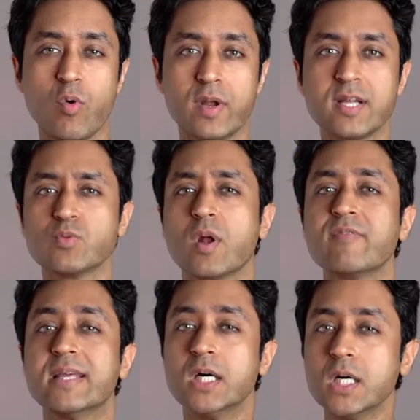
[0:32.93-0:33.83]
and is one of
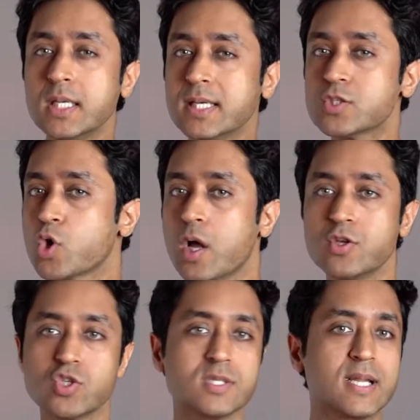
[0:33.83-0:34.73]
the earliest
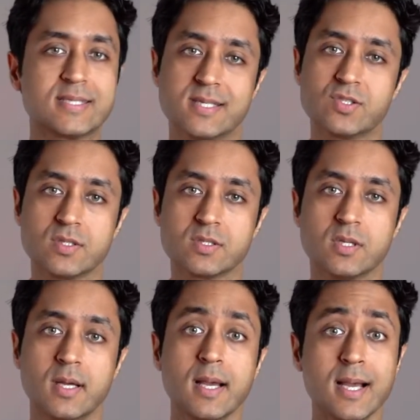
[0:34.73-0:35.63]
colleges in existence.
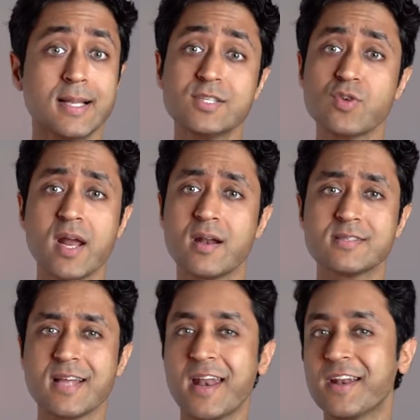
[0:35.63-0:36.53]
Let's try and understand it